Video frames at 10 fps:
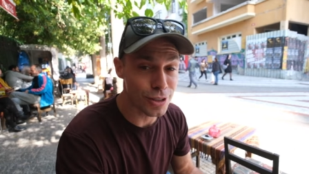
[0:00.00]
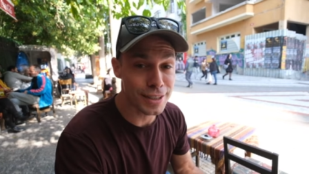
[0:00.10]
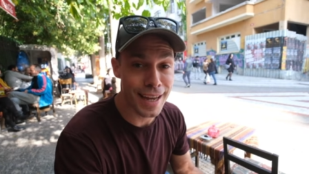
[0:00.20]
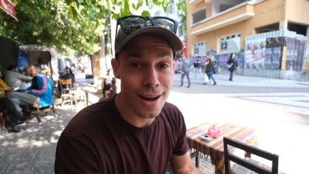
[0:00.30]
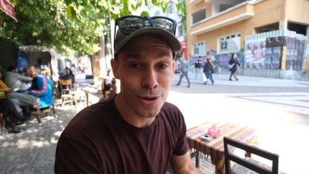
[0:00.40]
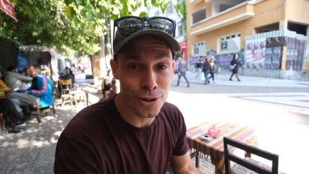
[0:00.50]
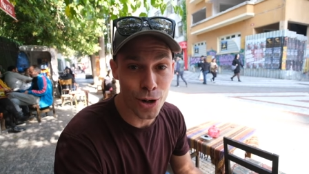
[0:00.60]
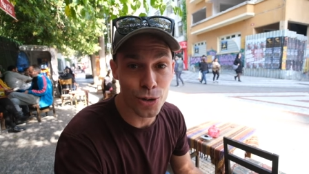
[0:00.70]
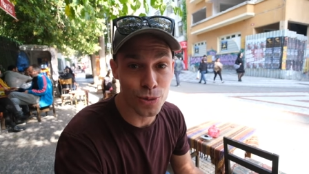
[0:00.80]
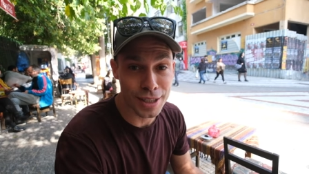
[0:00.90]
a town
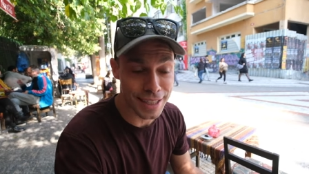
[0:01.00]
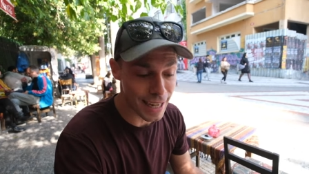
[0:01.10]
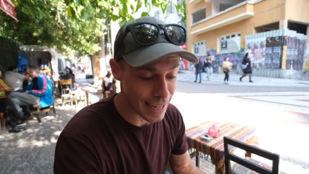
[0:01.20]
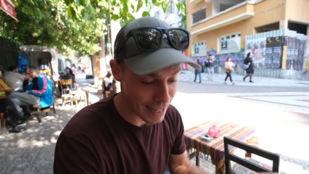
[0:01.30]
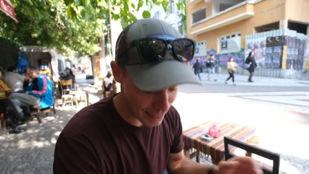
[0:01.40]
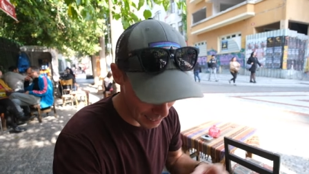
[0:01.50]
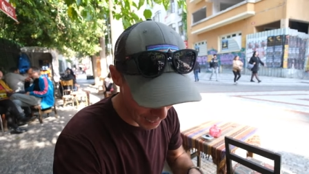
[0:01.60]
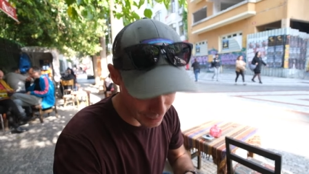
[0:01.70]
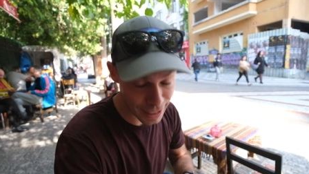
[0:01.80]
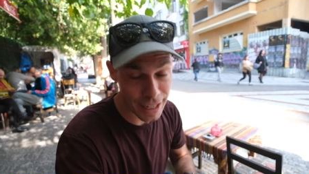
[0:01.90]
called Rize that
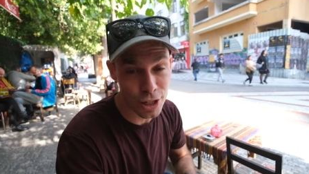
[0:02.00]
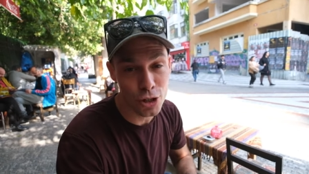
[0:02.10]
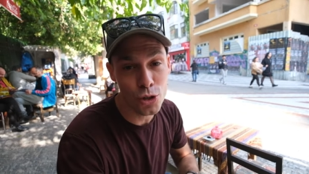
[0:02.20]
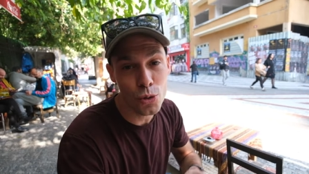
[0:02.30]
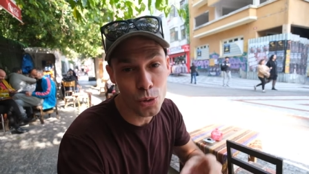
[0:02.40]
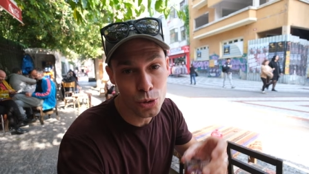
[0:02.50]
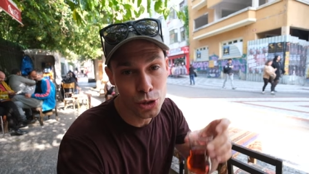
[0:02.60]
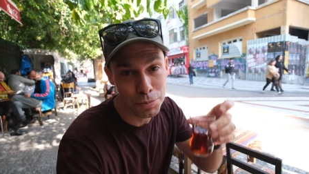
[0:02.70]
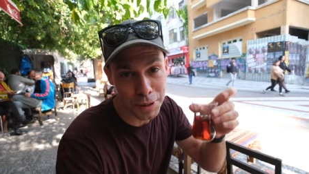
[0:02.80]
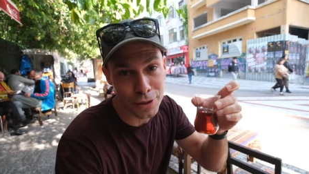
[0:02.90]
has a
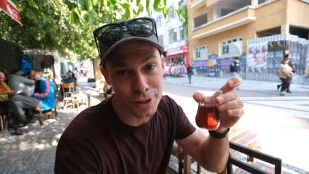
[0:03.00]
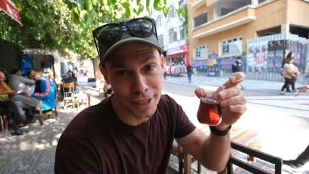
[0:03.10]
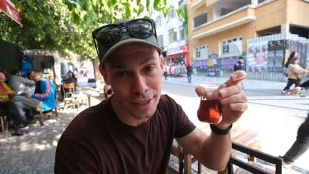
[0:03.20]
huge building